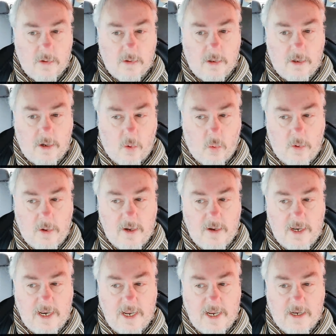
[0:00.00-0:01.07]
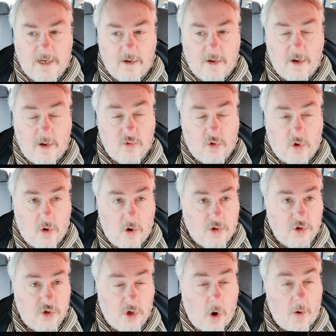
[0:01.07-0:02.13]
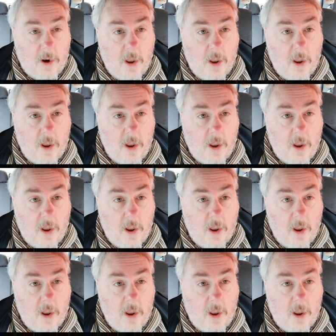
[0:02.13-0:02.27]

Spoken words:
need to go